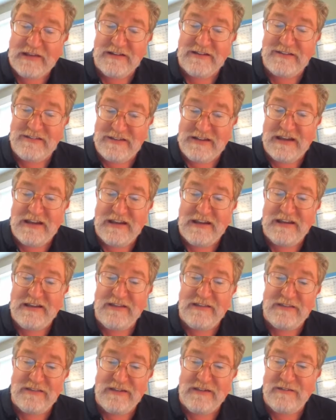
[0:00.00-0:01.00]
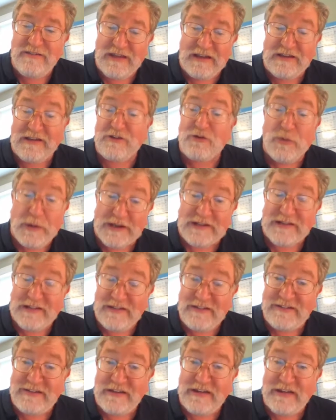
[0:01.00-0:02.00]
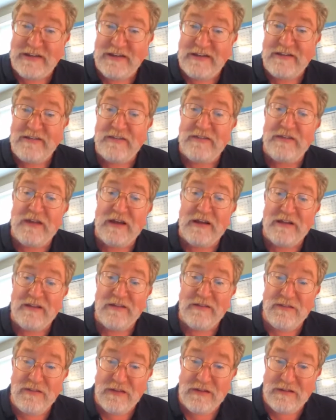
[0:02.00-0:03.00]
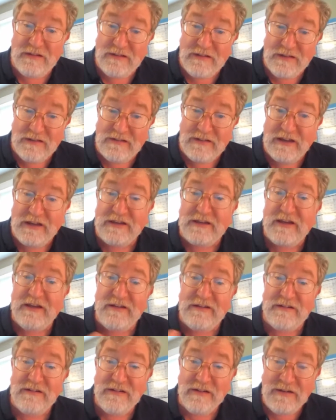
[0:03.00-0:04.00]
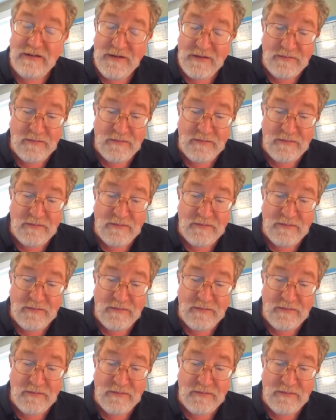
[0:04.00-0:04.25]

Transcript: can quickly see that they can